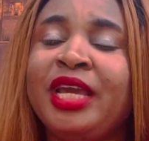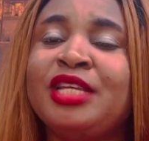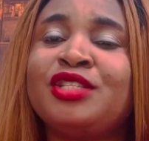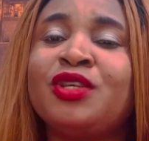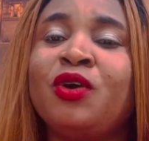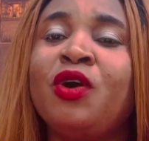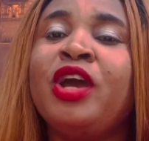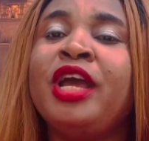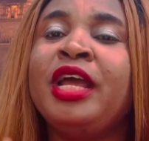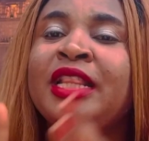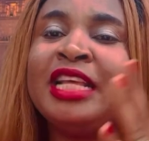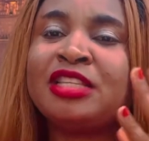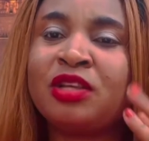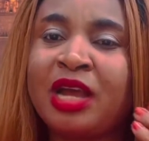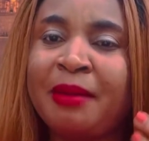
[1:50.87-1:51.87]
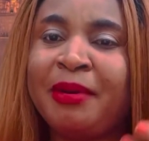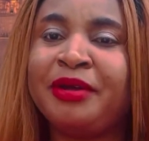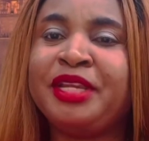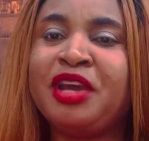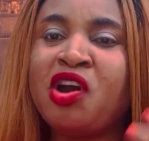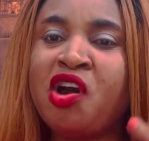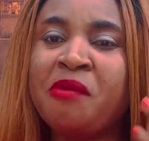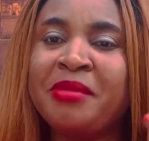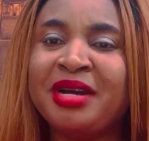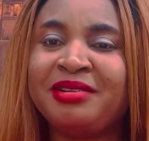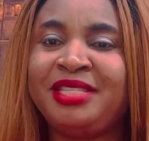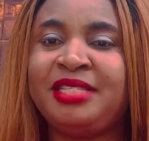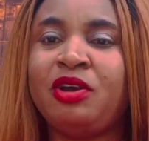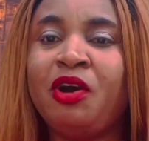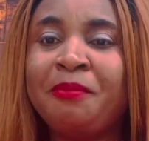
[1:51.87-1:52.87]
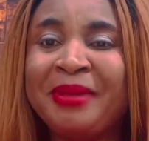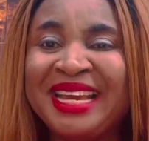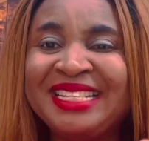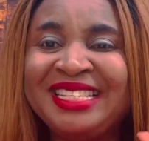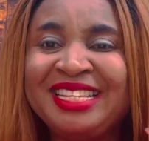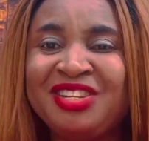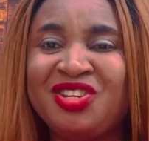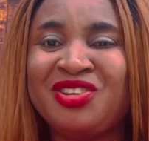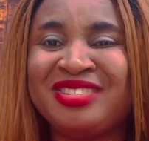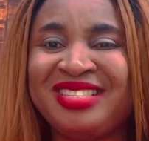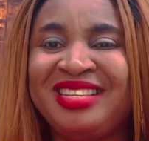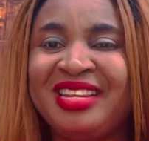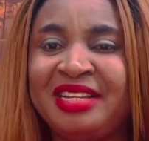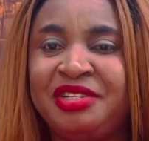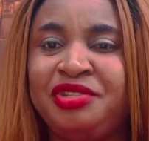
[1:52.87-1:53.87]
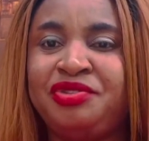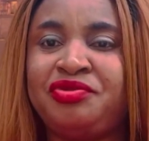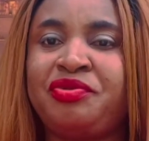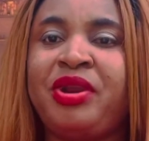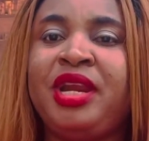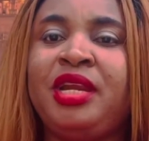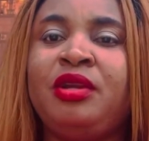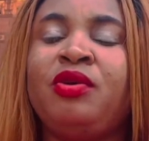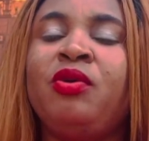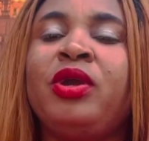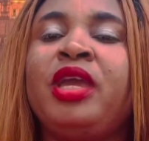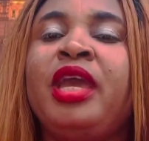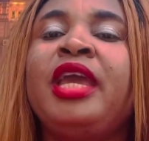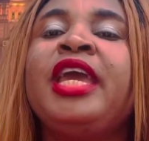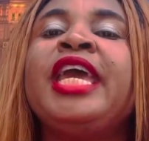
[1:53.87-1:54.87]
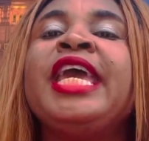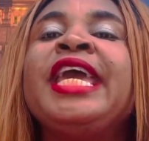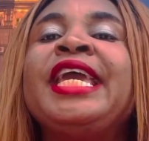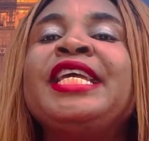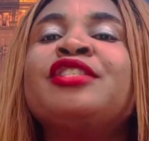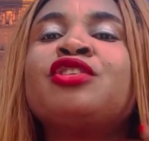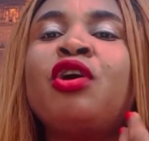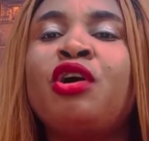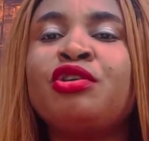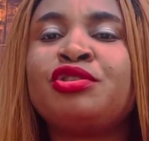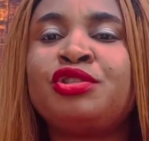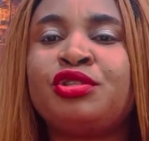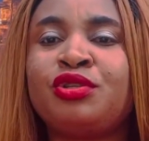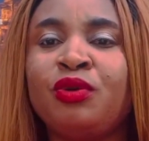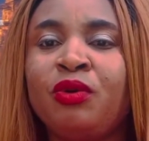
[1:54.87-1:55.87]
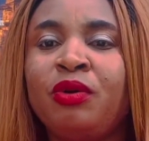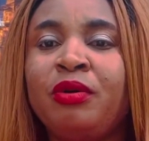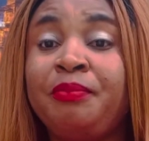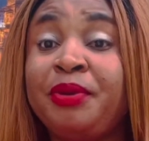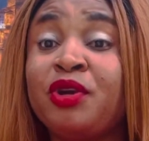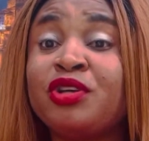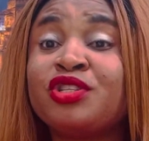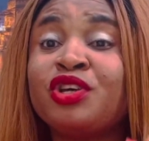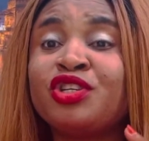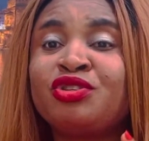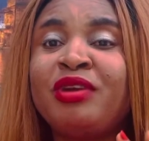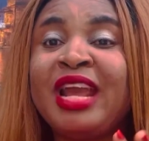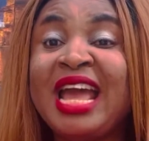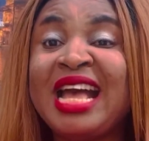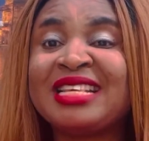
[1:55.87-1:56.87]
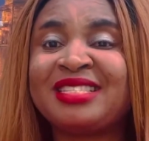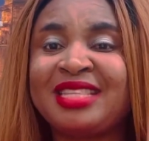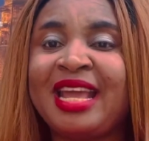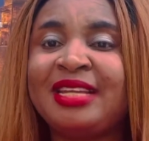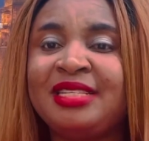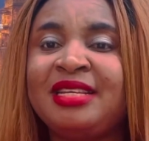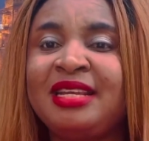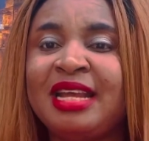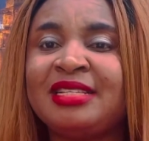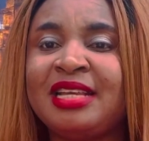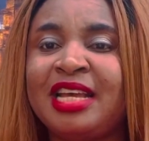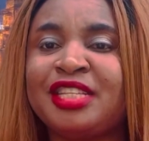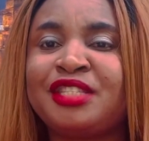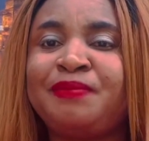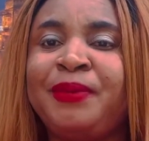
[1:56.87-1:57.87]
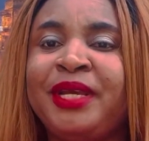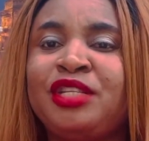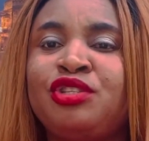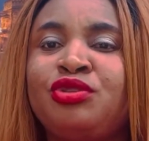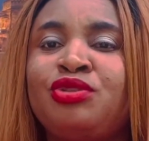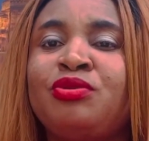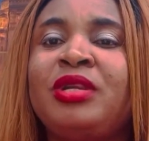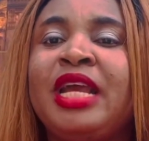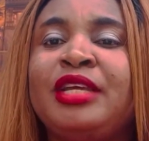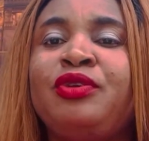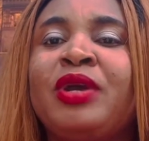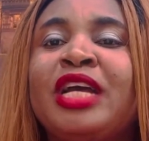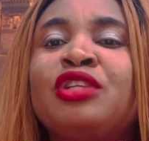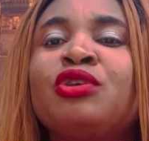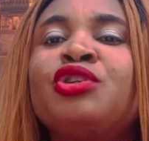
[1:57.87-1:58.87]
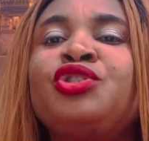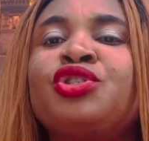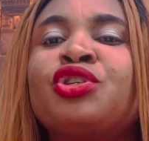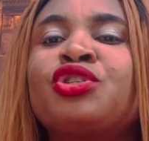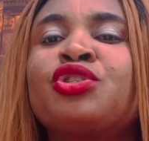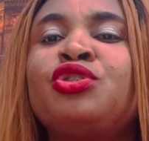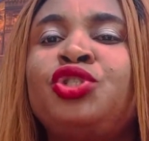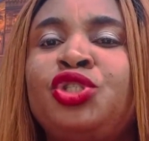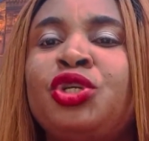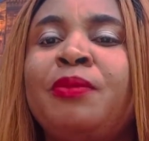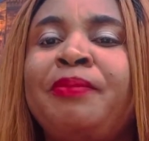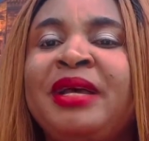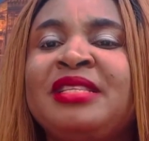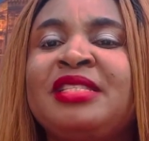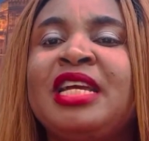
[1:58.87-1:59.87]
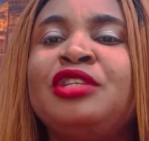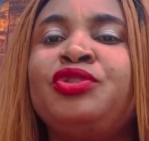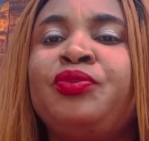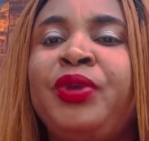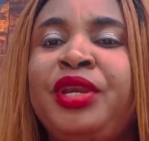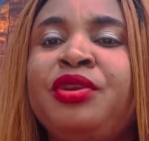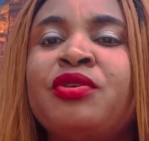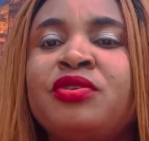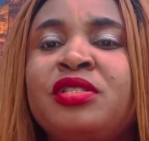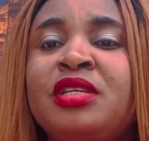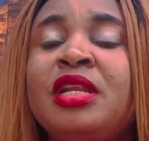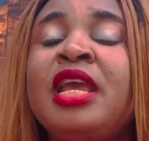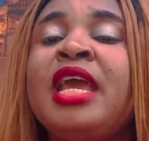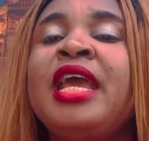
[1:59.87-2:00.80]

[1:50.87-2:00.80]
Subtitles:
So let's talk about the almighty nursing that is reigning. Okay, it's also because Australia has tightened that aspect too, that you cannot just jump and start doing nursing.